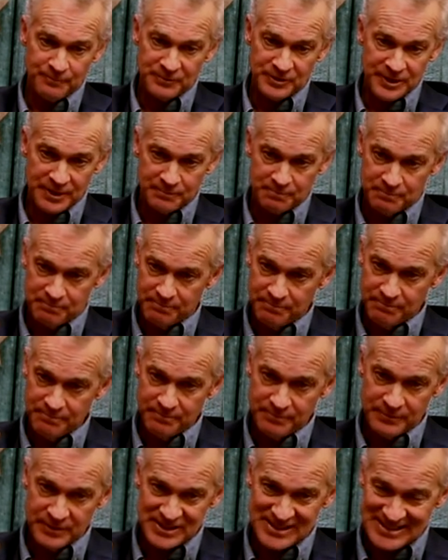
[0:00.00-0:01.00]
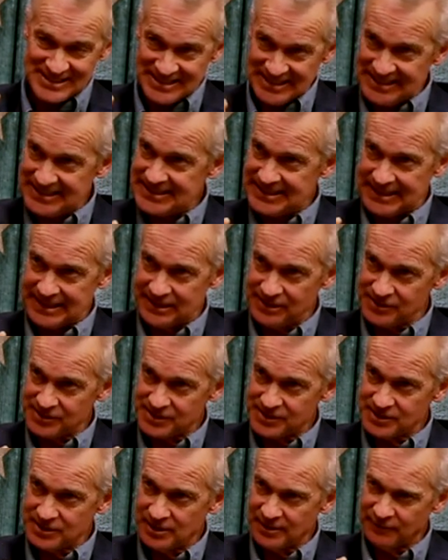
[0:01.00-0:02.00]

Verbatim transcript: the the details